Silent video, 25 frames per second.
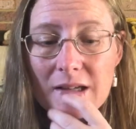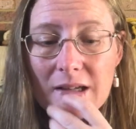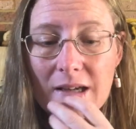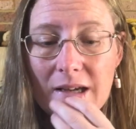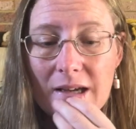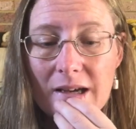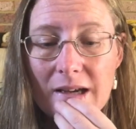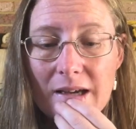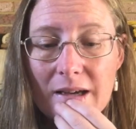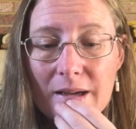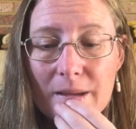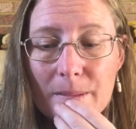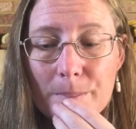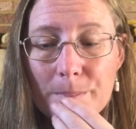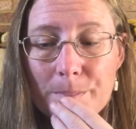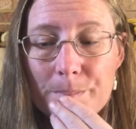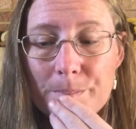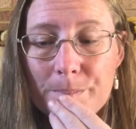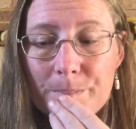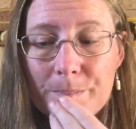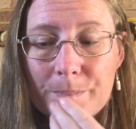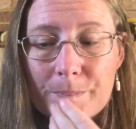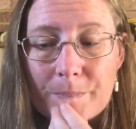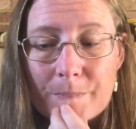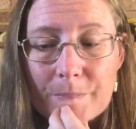
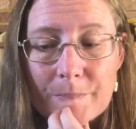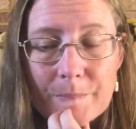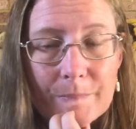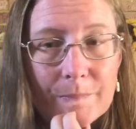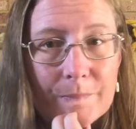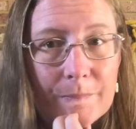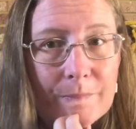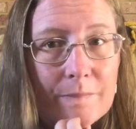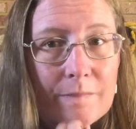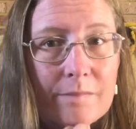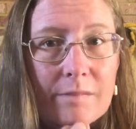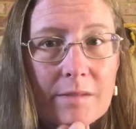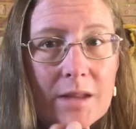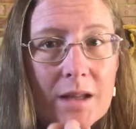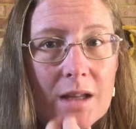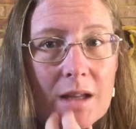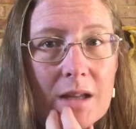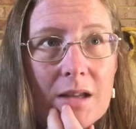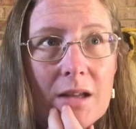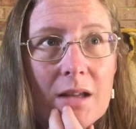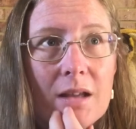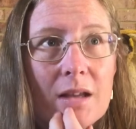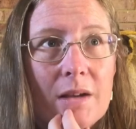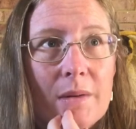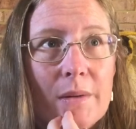
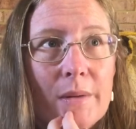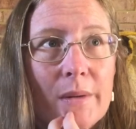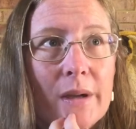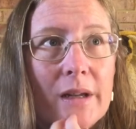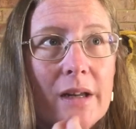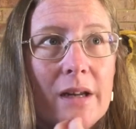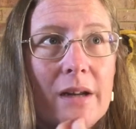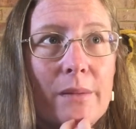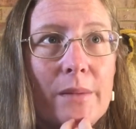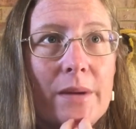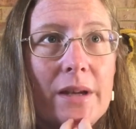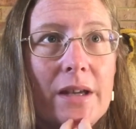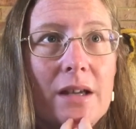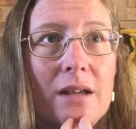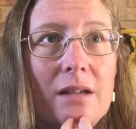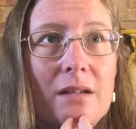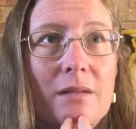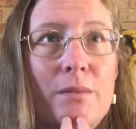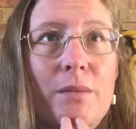Where are we?